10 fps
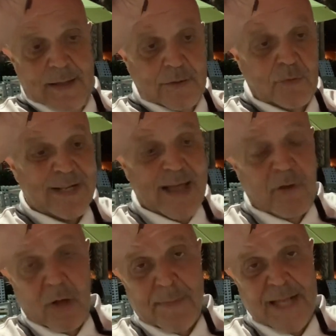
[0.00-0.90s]
you can have
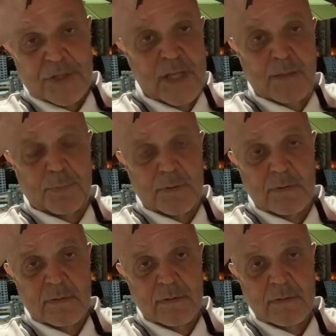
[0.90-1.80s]
automatic ship
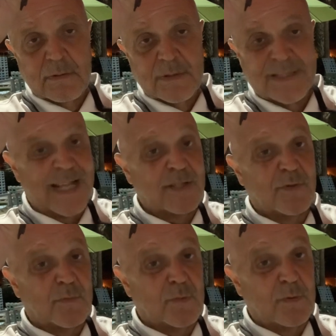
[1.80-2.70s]
set
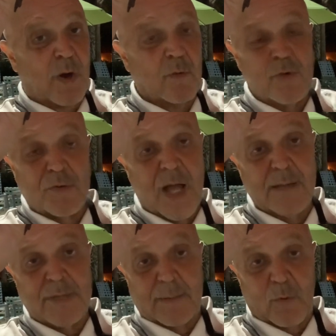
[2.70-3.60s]
on your
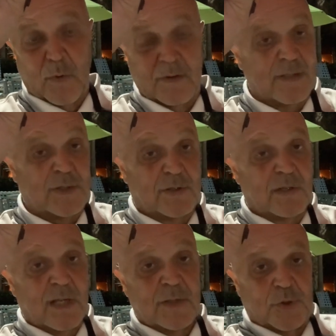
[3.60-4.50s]
timetable, whether it's
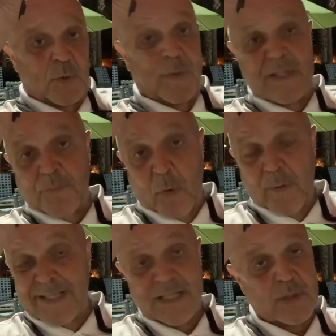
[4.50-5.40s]
2 weeks, 4
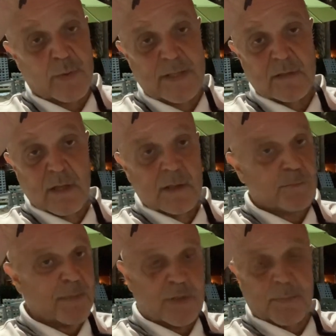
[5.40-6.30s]
weeks, 6 weeks,
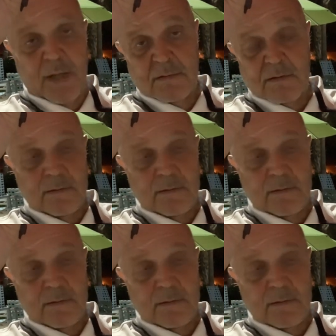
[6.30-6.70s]
miss a month,